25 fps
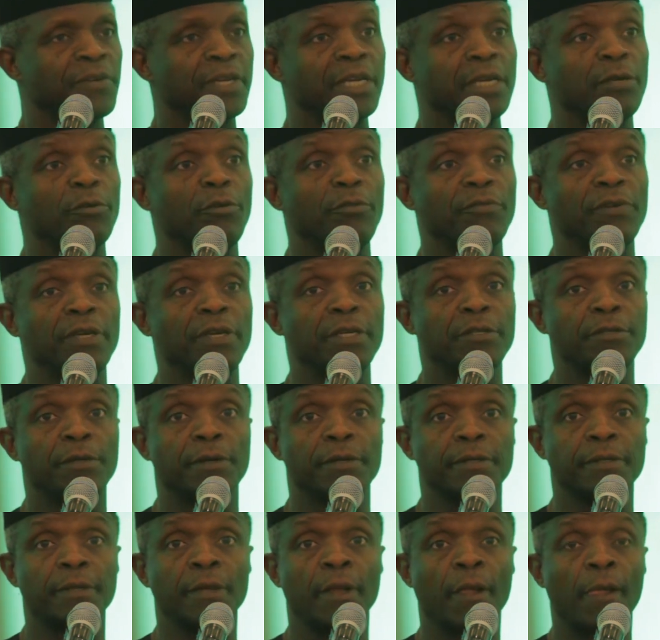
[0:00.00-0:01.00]

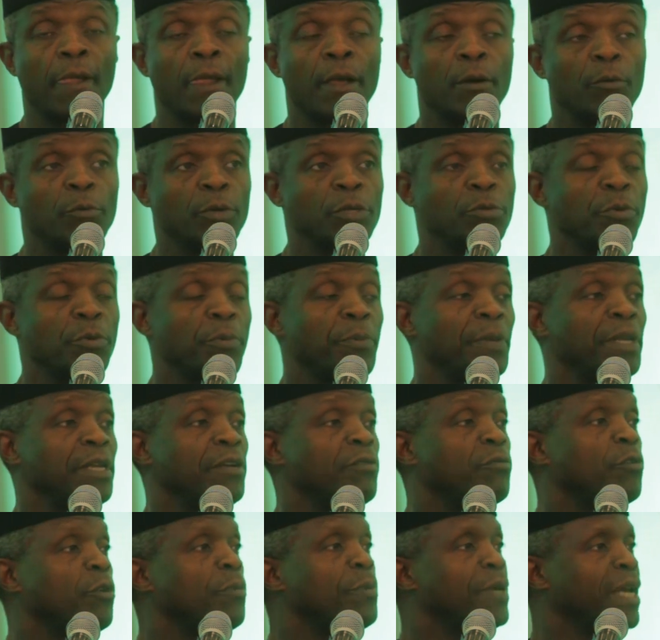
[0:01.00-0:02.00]
innovation, which we
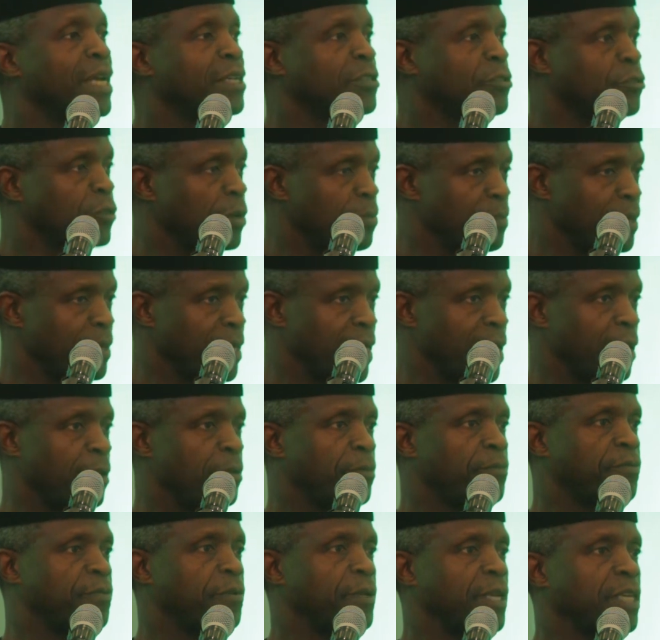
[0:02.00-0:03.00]
believe will be extremely
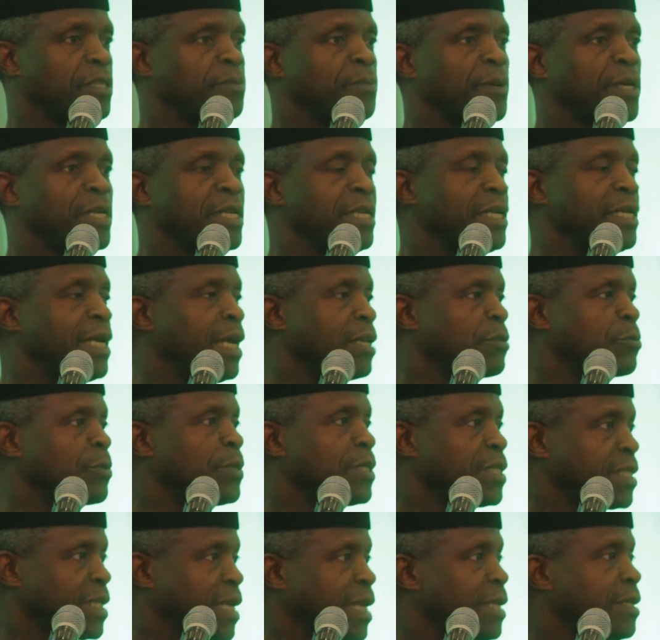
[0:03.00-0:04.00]
helpful, especially as we
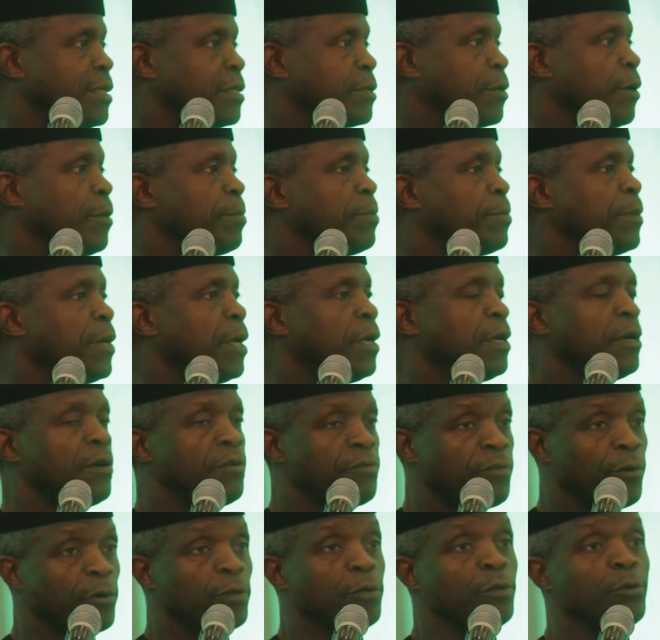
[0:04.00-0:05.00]
scale it up
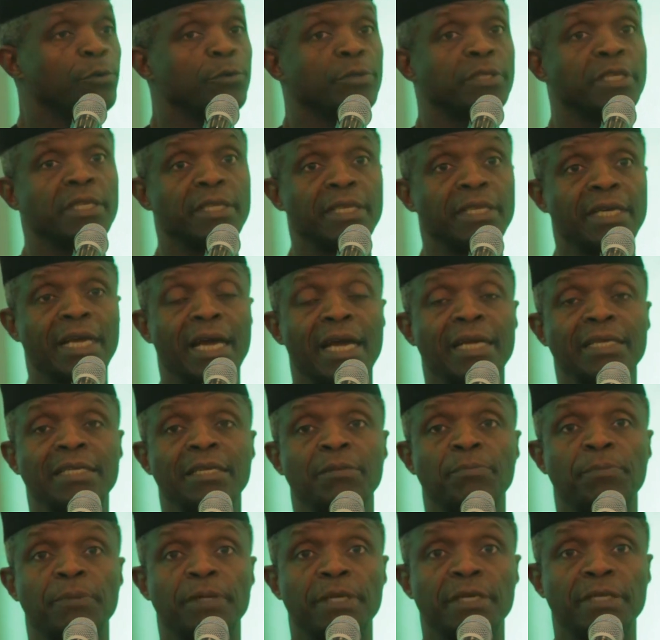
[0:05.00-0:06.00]
for use in the
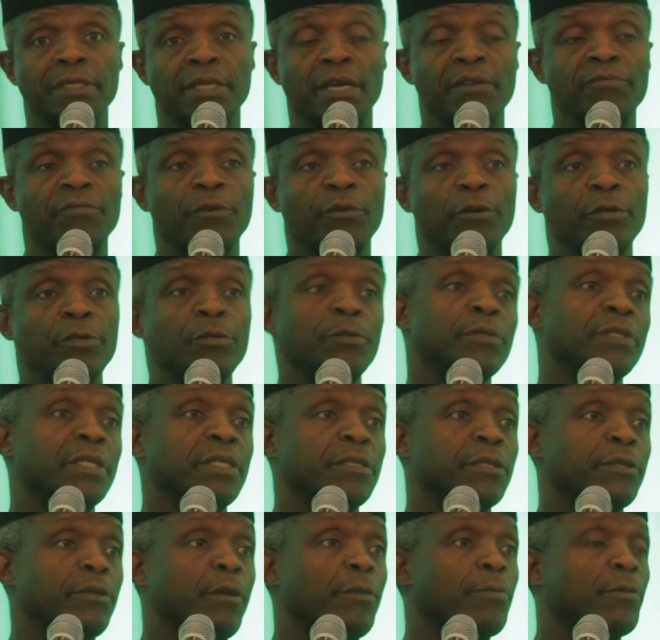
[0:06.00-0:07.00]
IDPs and for use
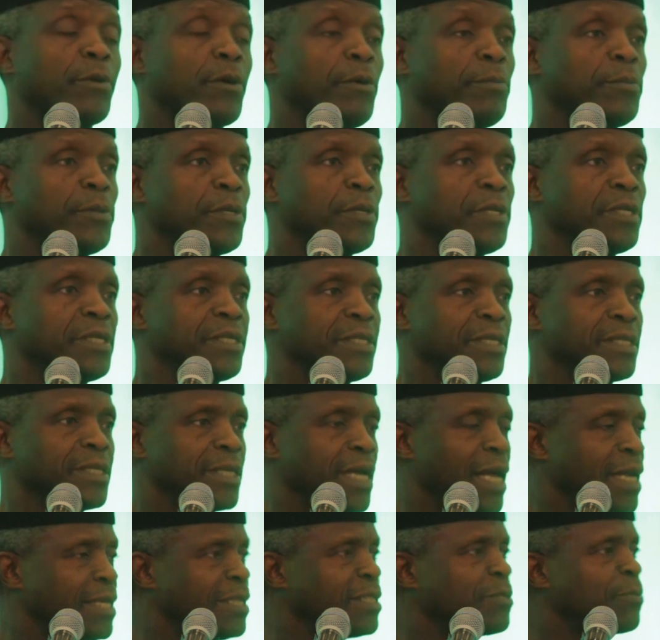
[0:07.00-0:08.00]
in slum communities,
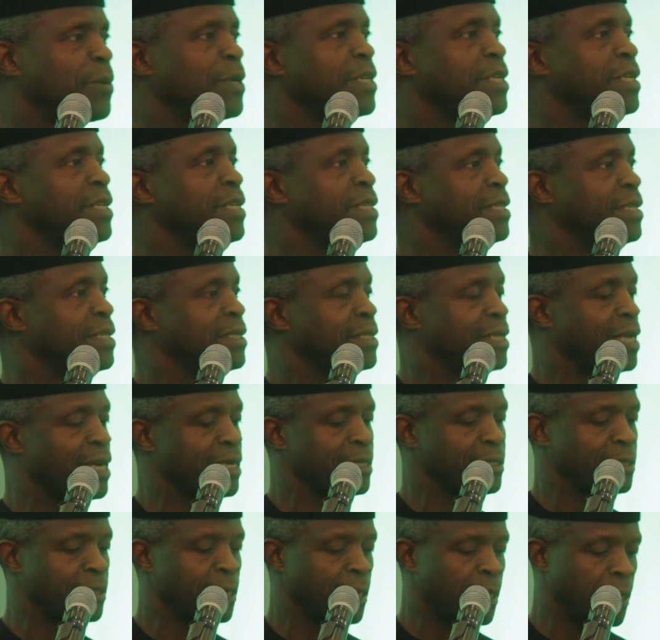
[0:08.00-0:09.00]
and especially
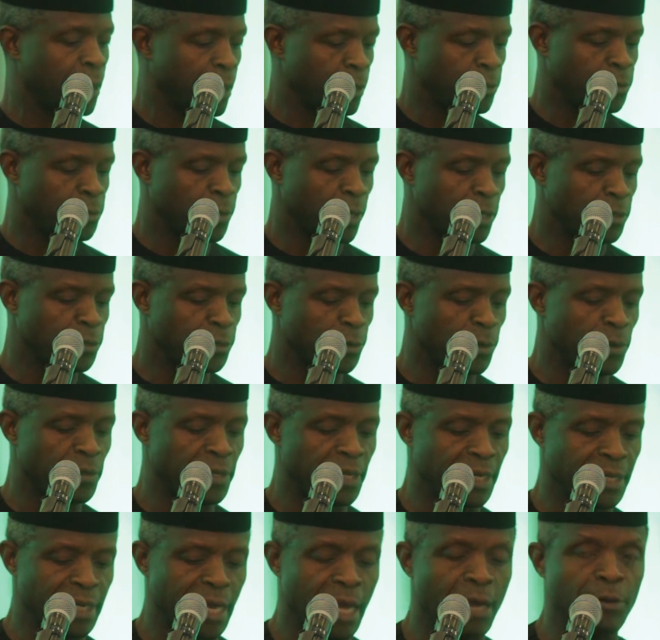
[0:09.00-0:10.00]
designed to ensure
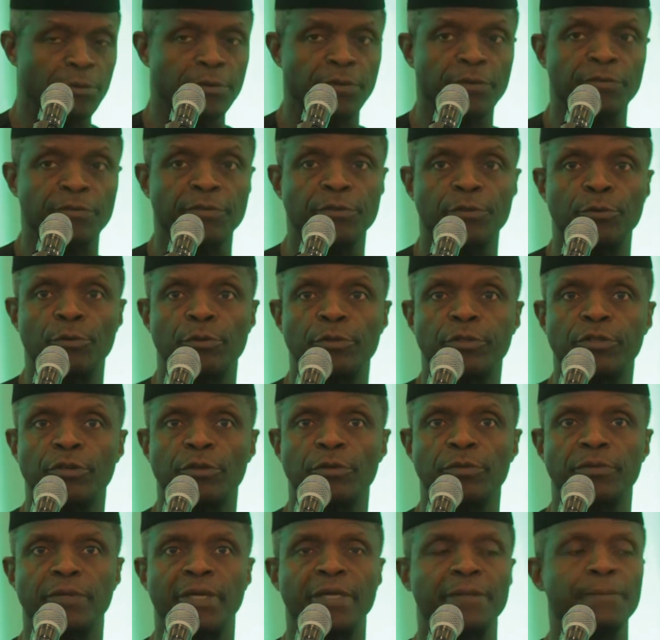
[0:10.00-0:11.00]
that out-of-school
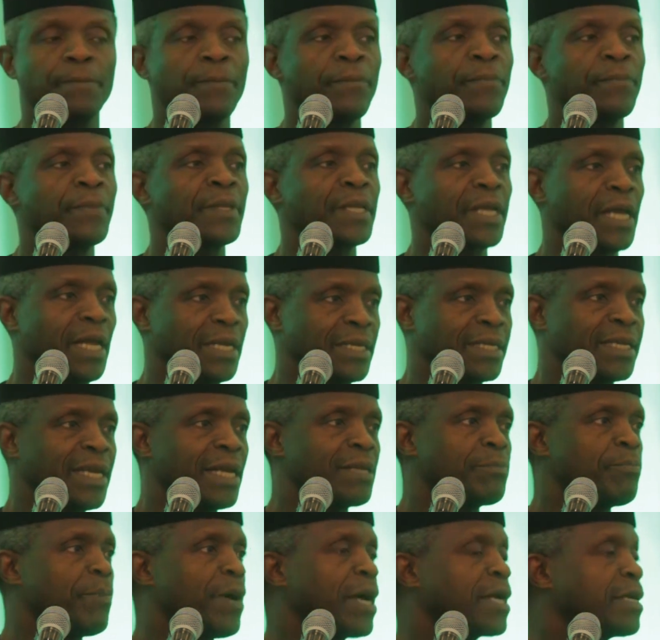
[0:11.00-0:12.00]
children can
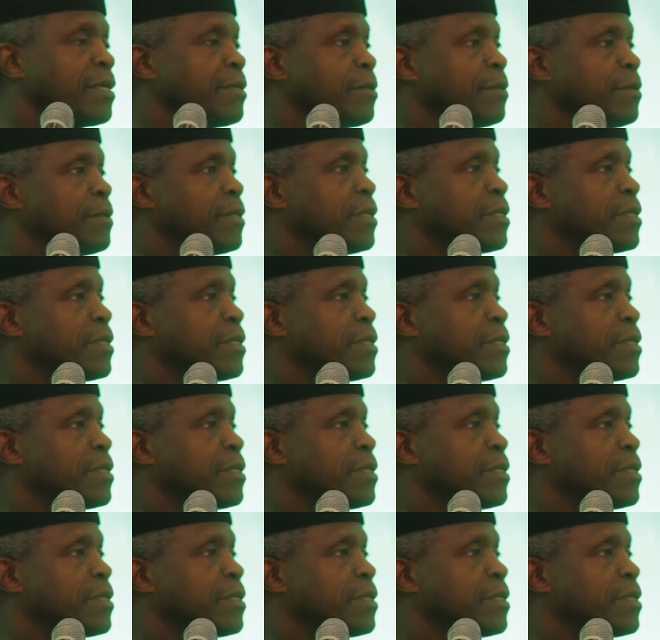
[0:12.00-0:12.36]
get back into